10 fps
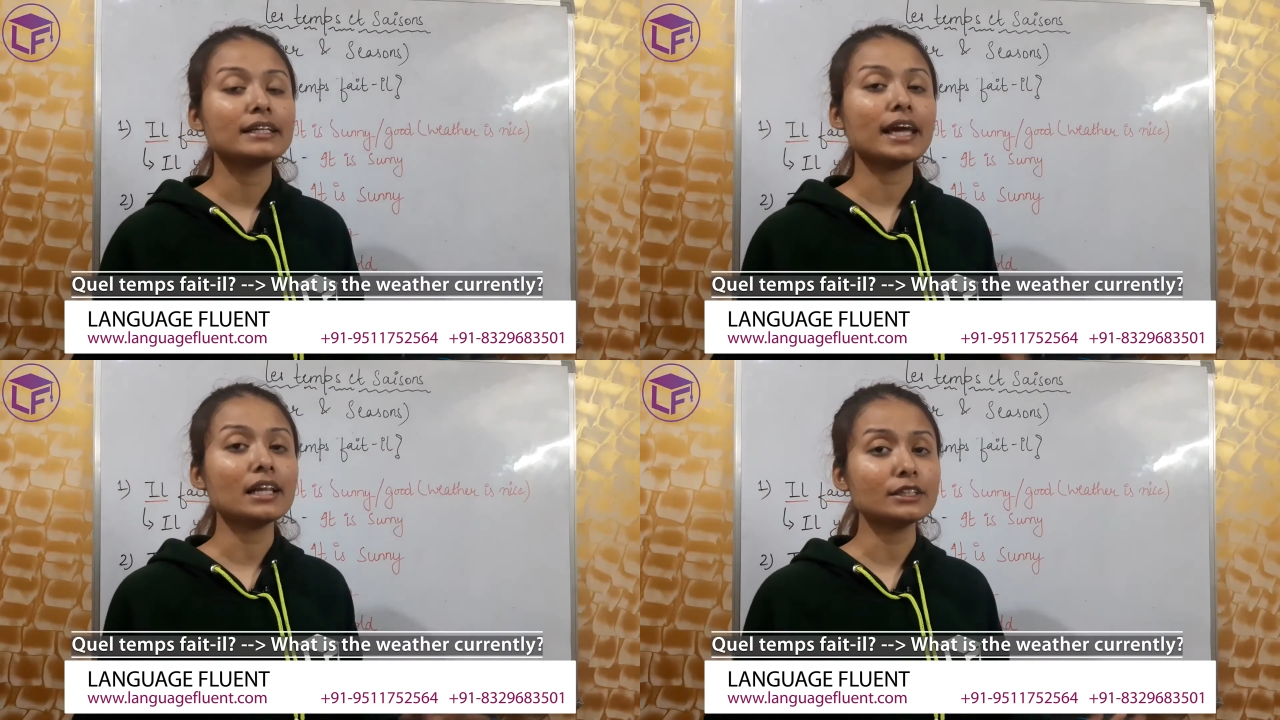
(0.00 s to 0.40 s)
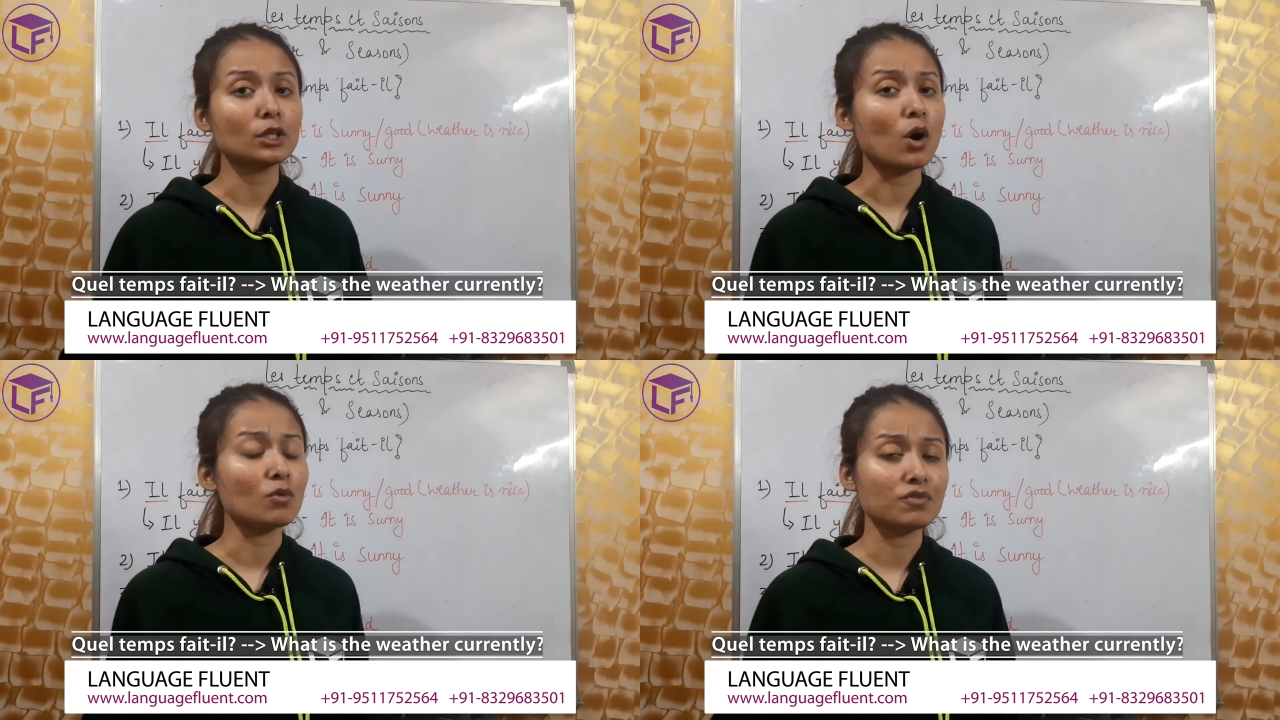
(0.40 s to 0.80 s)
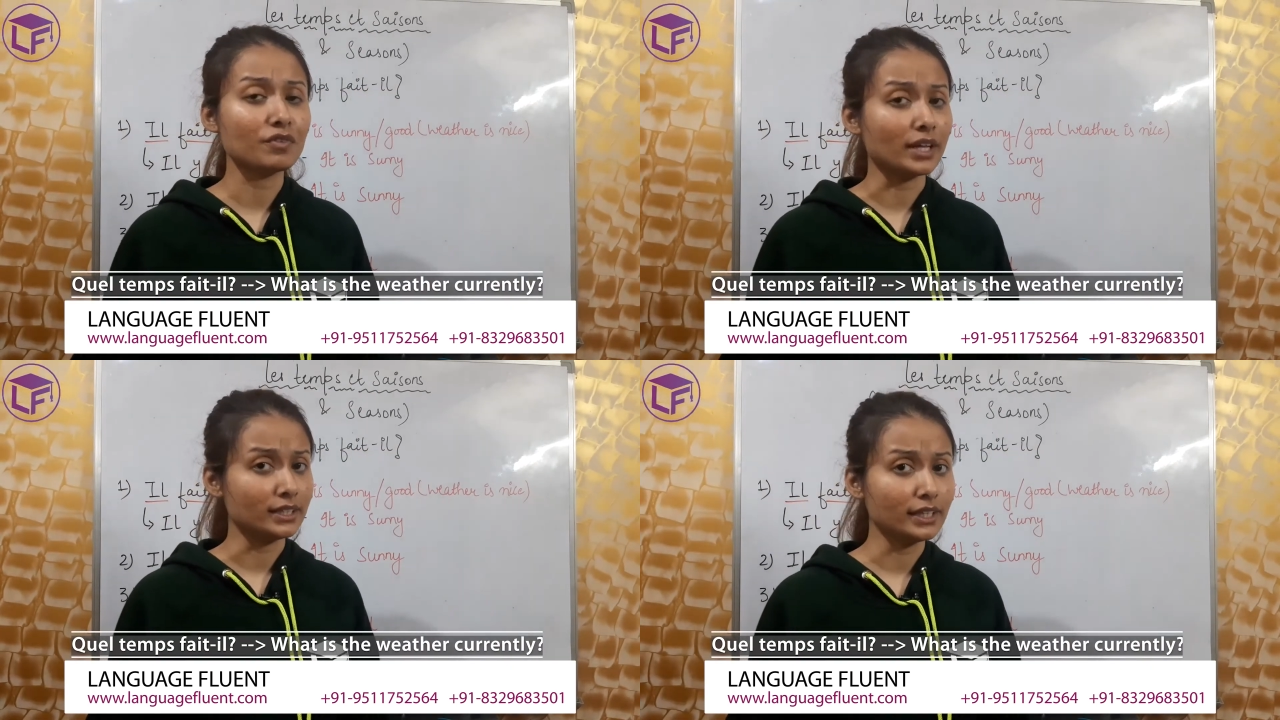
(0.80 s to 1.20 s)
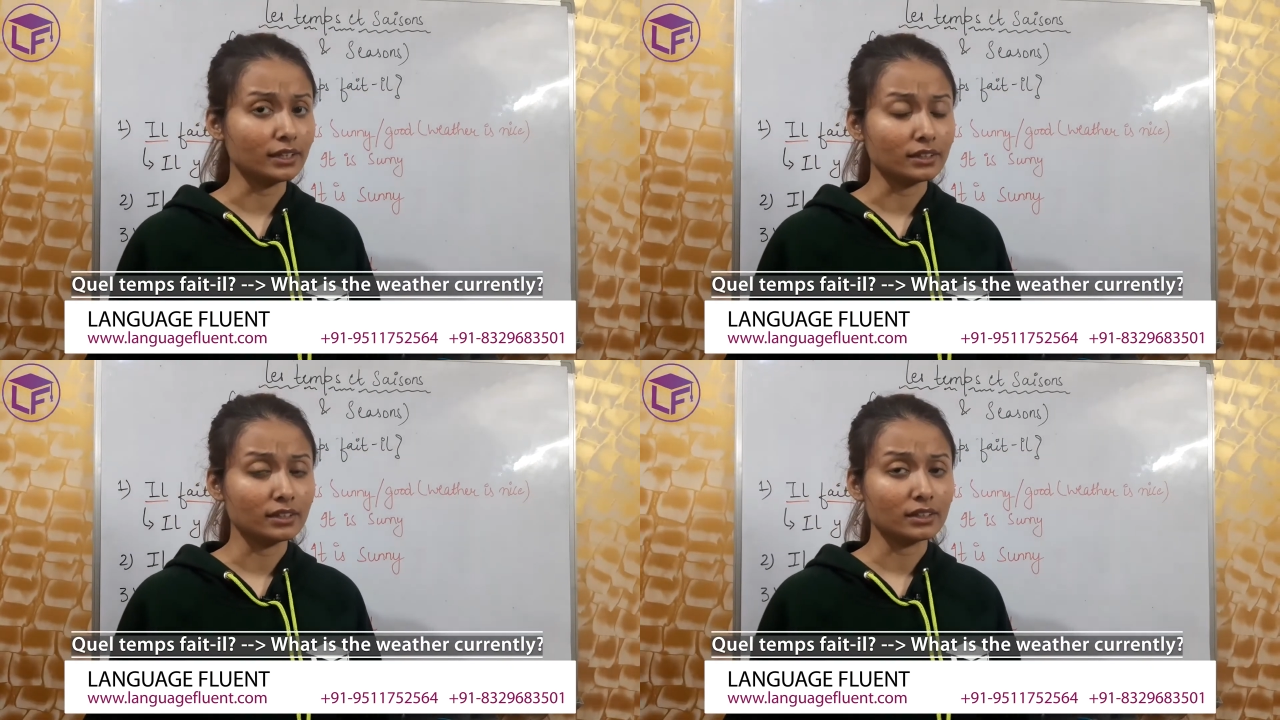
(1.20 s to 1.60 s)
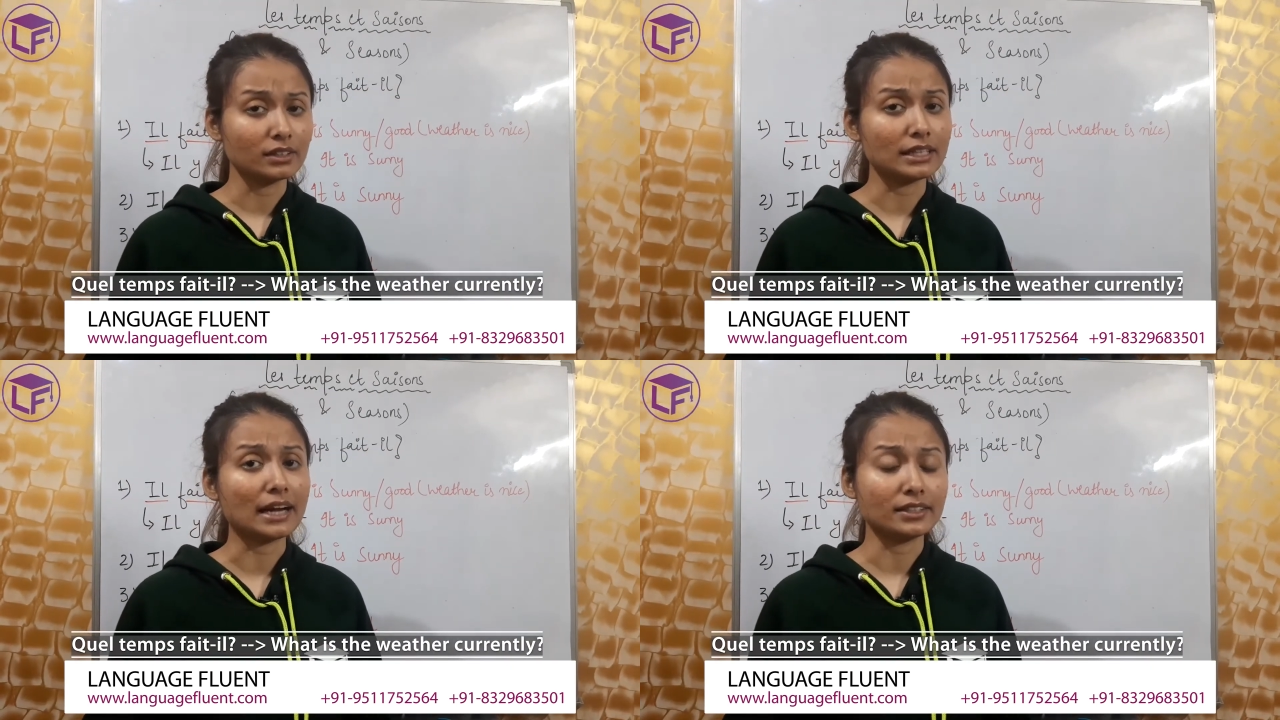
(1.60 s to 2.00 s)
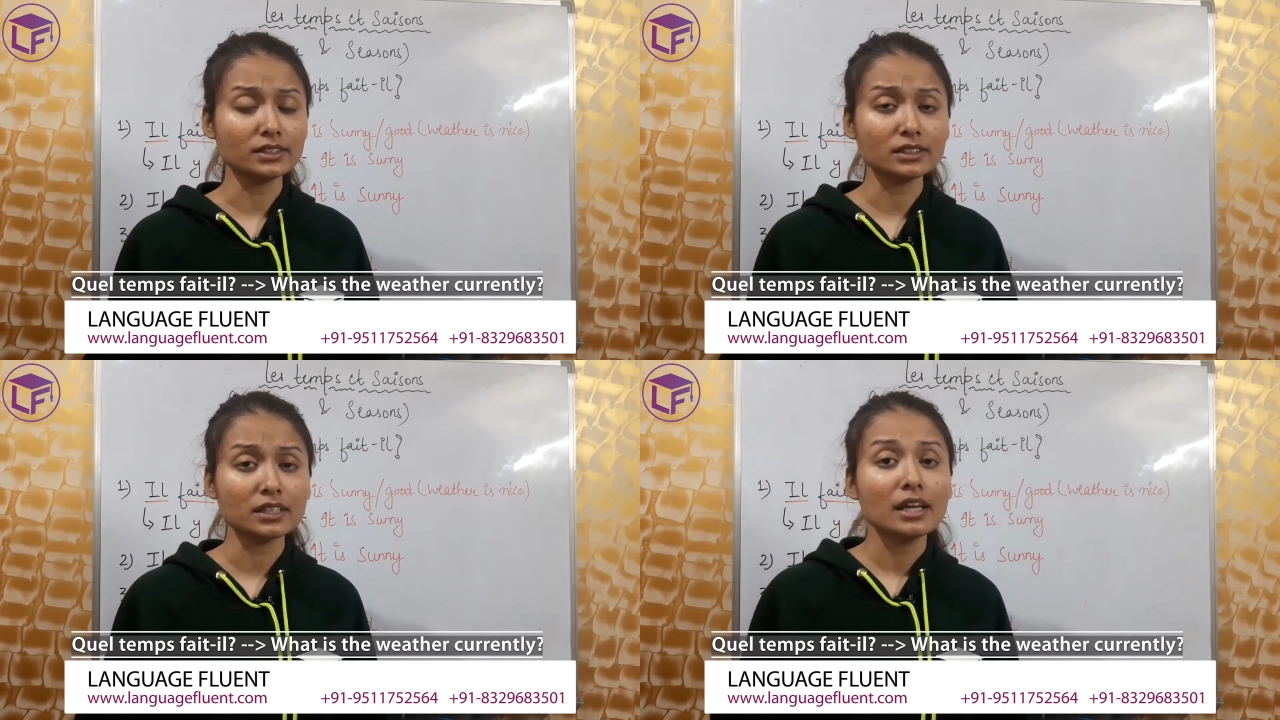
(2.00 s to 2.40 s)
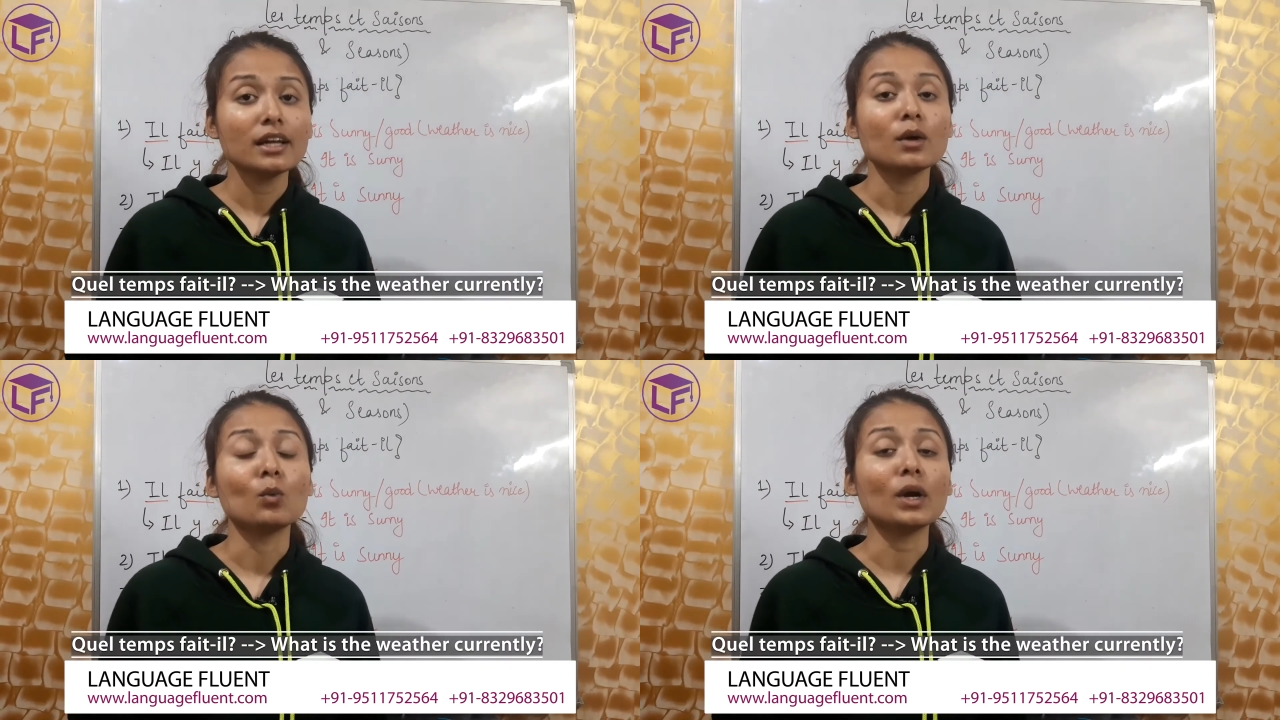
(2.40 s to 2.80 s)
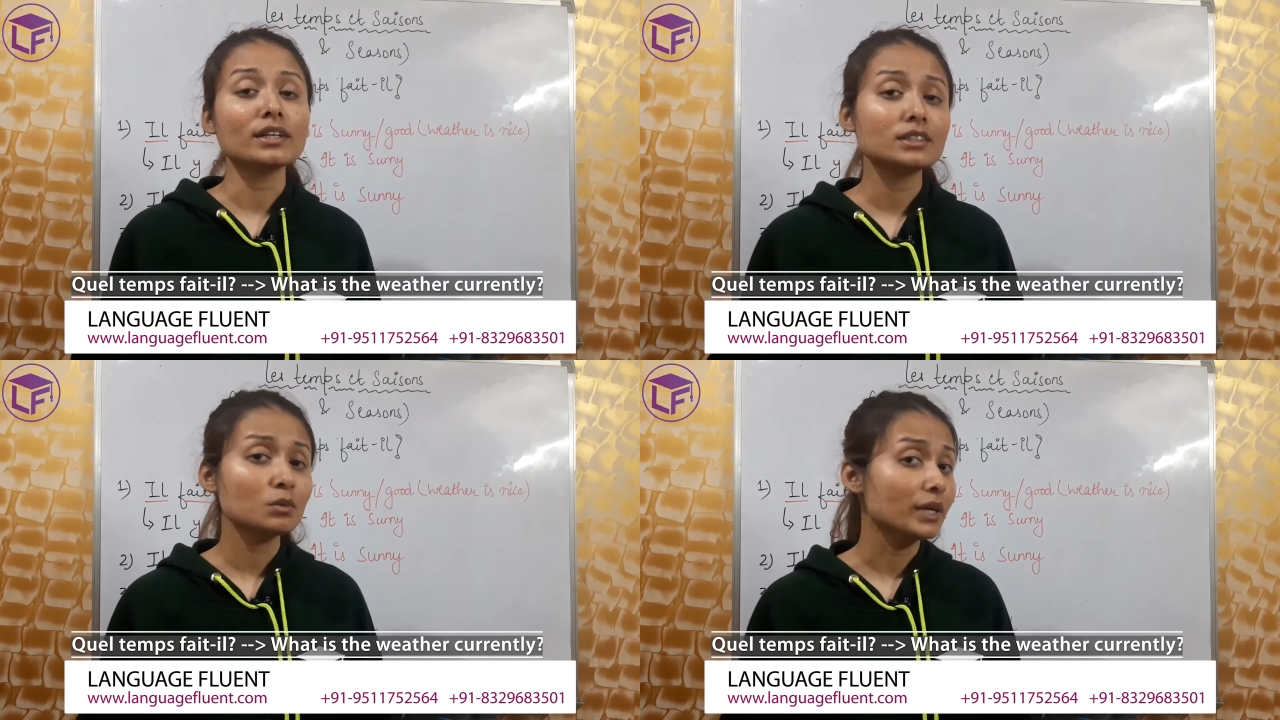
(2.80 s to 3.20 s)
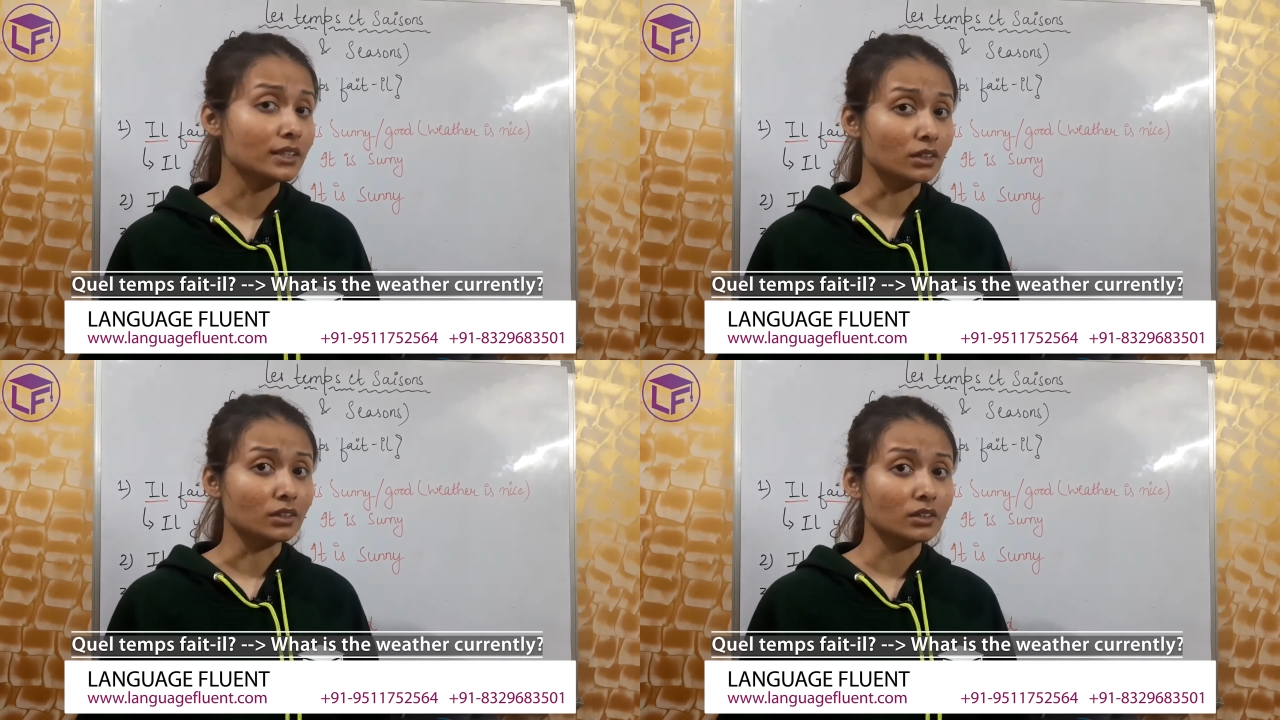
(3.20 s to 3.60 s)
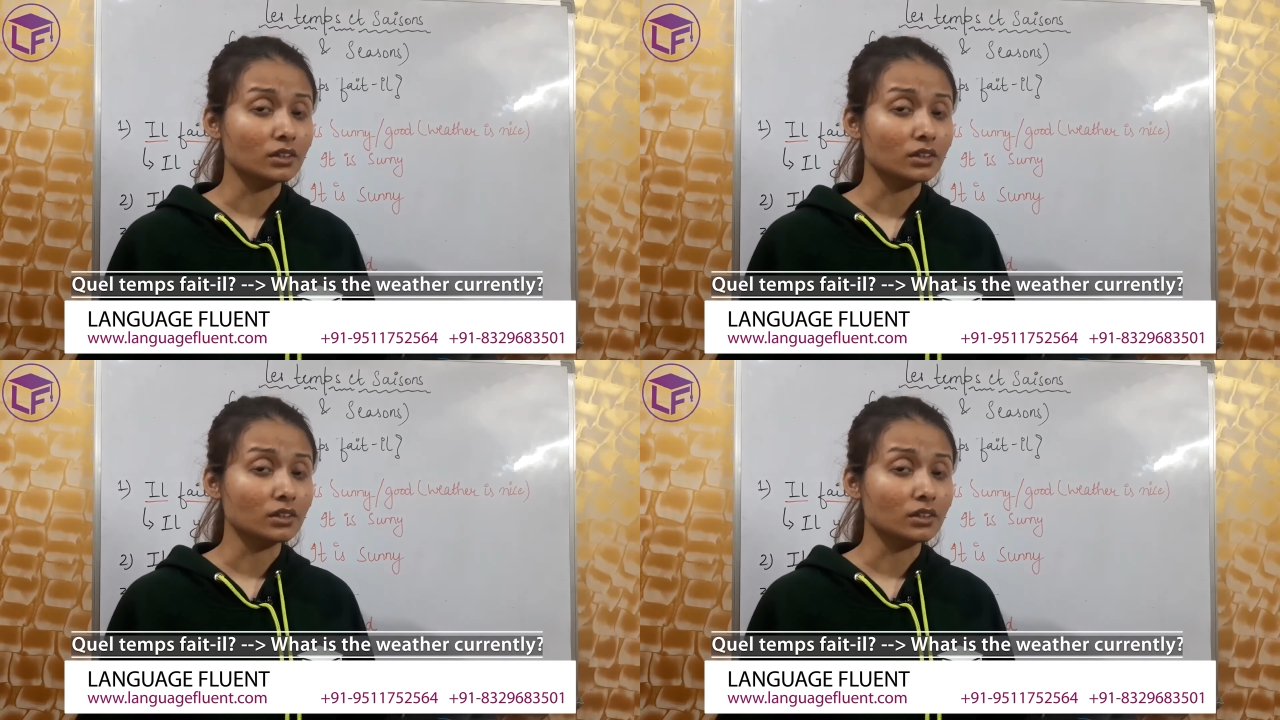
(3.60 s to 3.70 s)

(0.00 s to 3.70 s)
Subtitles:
Quel temps fait-il? That is, what is the weather?